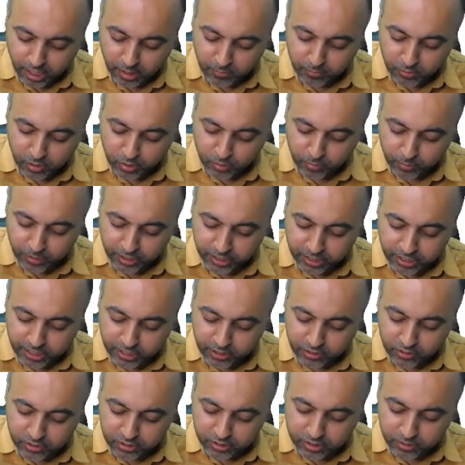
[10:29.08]
About
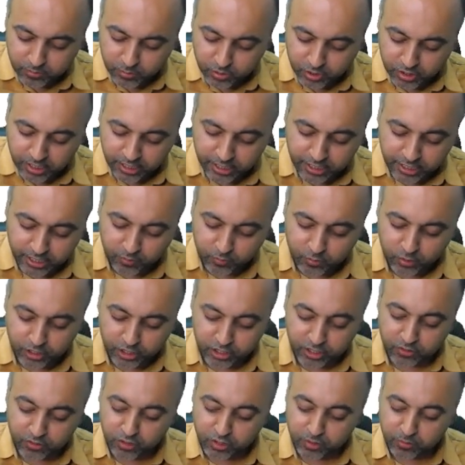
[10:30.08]
beta hydroxybutyrate,
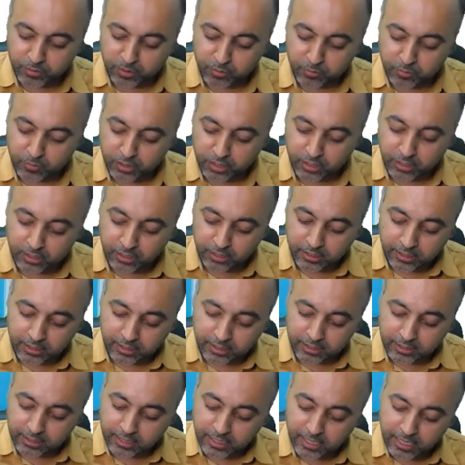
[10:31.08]
what you have to remember
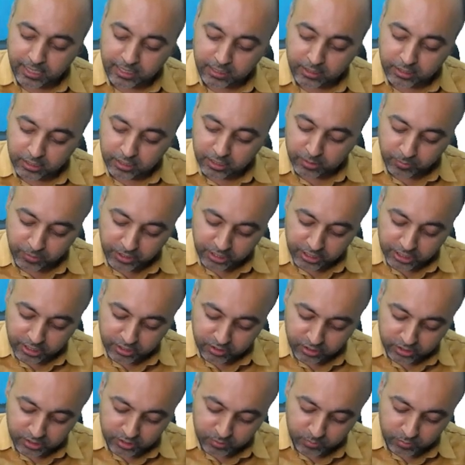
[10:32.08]
that the beta
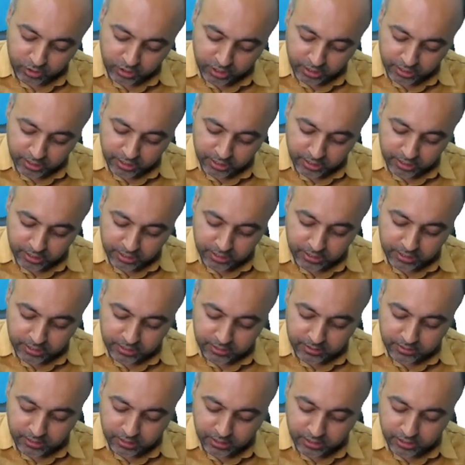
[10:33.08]
hydroxybutyrate
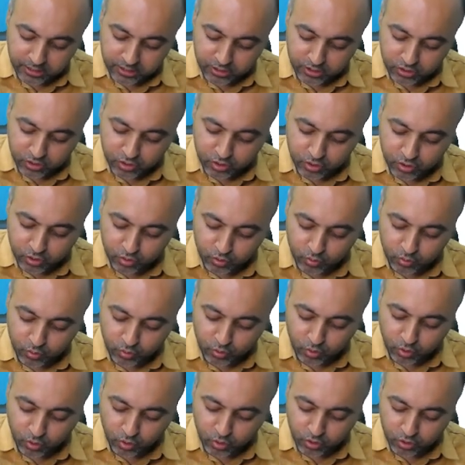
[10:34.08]
is a
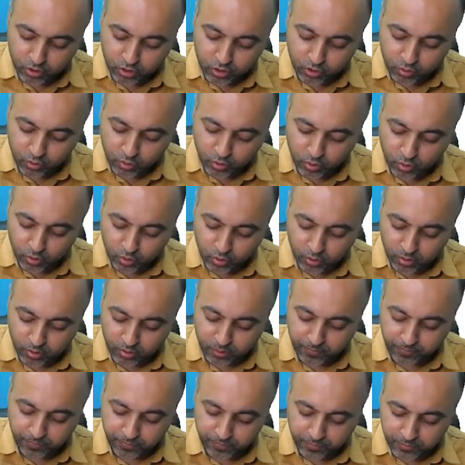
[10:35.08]
pseudo
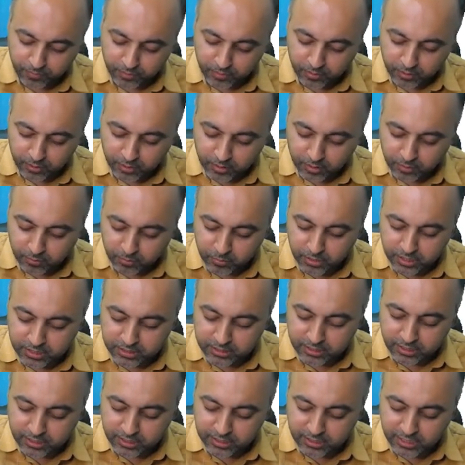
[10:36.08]
ketone,
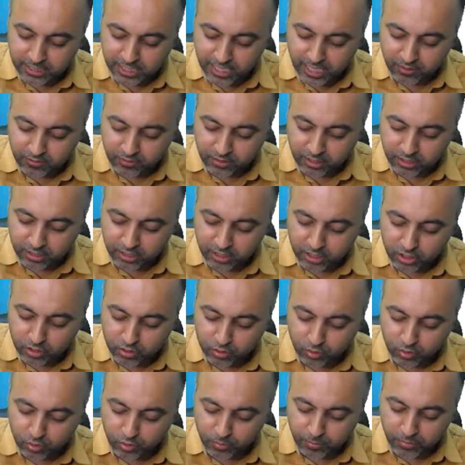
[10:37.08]
means it doesn't have the
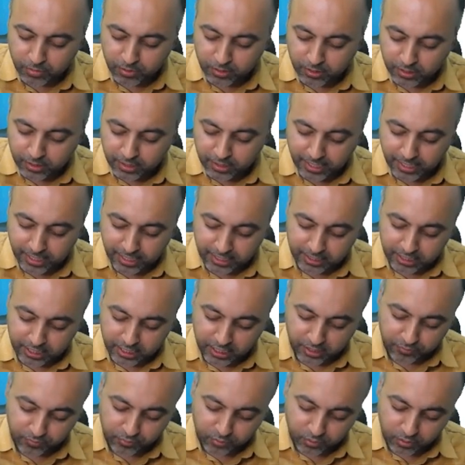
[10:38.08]
keto group, and
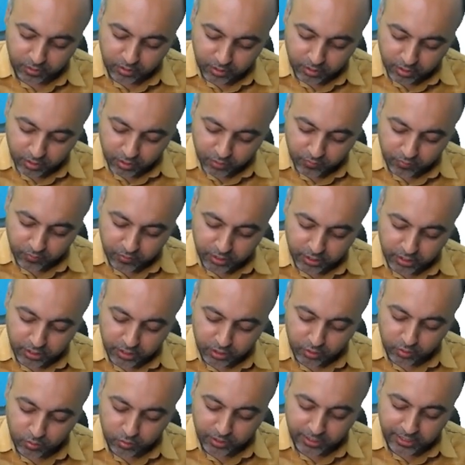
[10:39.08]
therefore
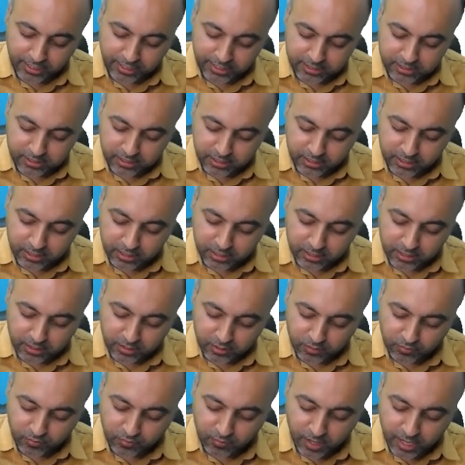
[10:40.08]
when you test it
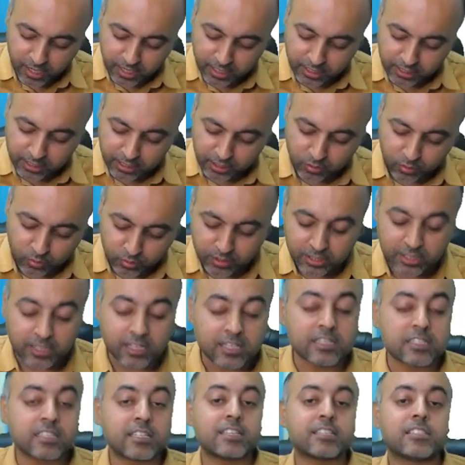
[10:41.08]
via the
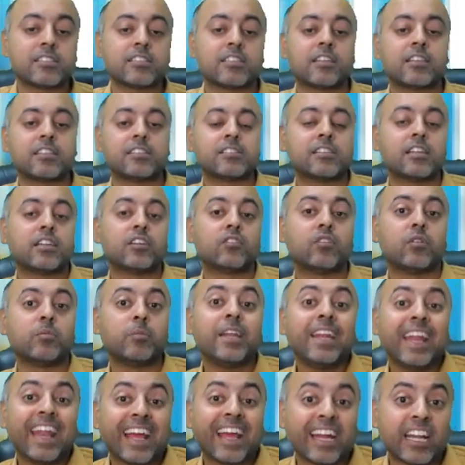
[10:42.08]
Rothras test, the result
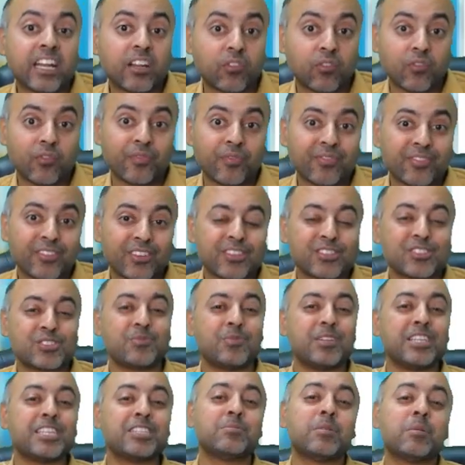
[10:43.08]
will be negative.
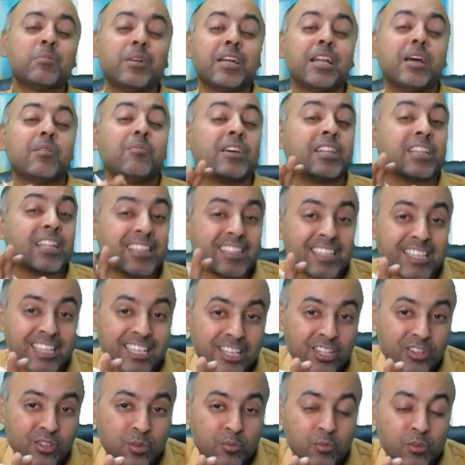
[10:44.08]
So please remember, among the
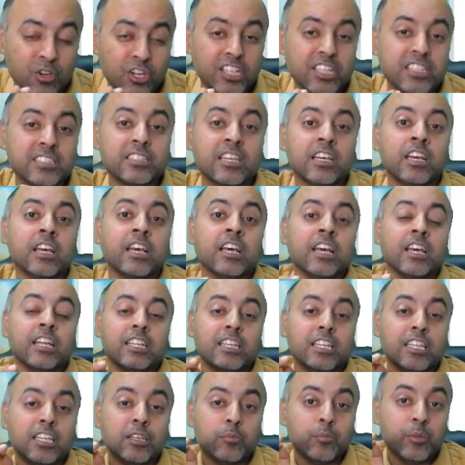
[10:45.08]
three ketone bodies,
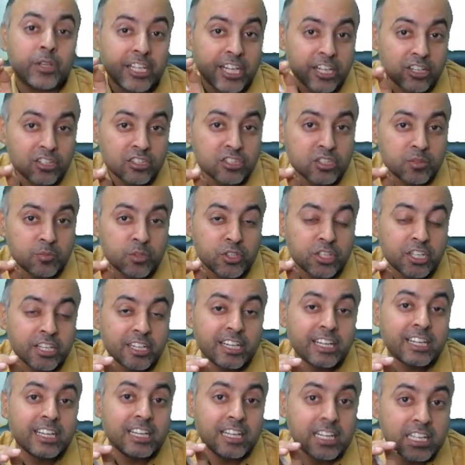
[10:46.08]
the beta
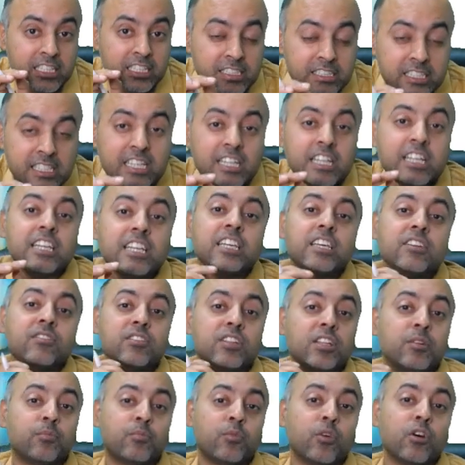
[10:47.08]
hydroxybutyrate doesn't
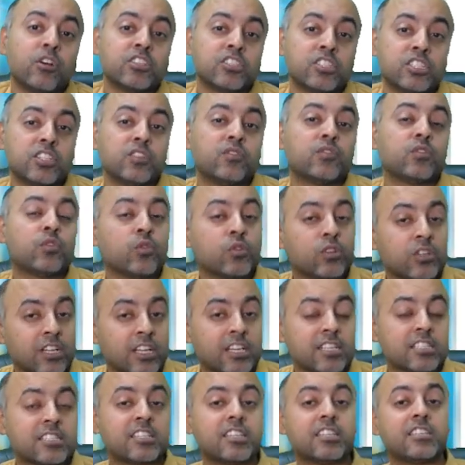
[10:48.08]
give the positive
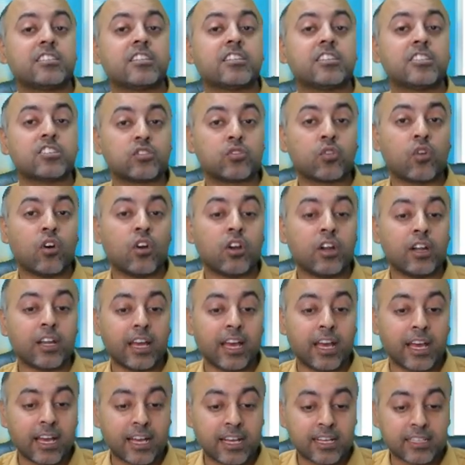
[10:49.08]
Rothras test. It is called
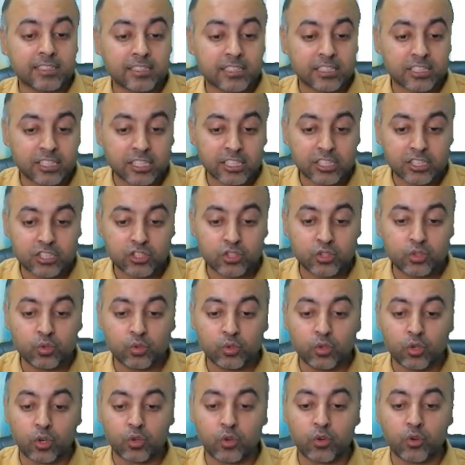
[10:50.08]
as the
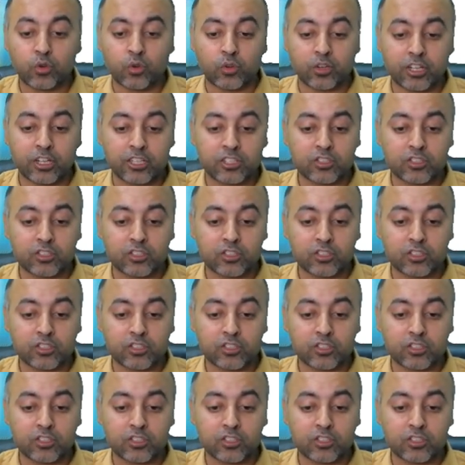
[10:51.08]
pseudo ketone.